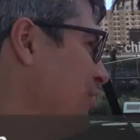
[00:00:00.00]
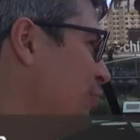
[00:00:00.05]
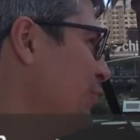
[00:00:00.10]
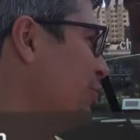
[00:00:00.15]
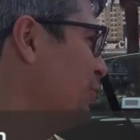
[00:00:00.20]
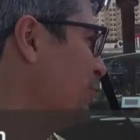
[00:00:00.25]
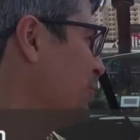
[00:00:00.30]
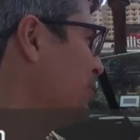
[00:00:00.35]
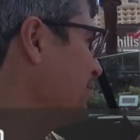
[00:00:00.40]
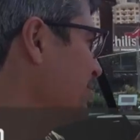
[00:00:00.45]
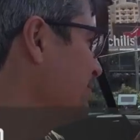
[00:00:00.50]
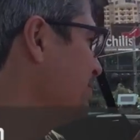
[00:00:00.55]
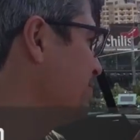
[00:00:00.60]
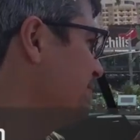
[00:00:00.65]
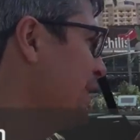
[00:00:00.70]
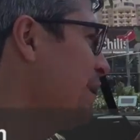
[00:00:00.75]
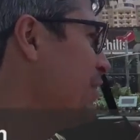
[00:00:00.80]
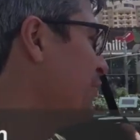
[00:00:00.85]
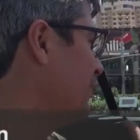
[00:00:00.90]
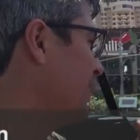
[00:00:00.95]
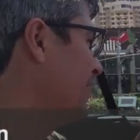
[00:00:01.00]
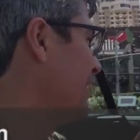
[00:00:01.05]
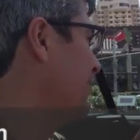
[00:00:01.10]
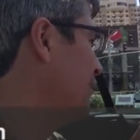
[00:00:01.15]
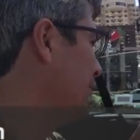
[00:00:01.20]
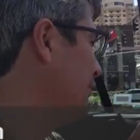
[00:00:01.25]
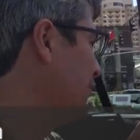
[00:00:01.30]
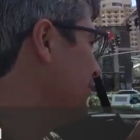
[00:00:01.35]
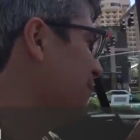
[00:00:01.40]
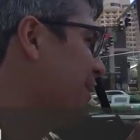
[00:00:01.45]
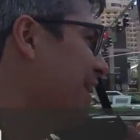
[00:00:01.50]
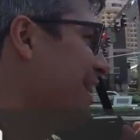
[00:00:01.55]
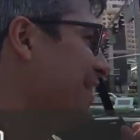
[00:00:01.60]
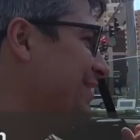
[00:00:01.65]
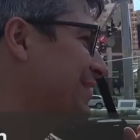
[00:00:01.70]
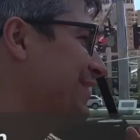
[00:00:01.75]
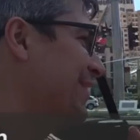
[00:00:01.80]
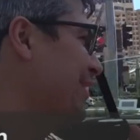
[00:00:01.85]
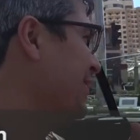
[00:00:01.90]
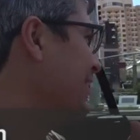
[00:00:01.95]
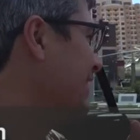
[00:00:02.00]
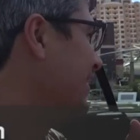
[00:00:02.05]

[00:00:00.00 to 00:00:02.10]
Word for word: 2 bigger sensors, and you have to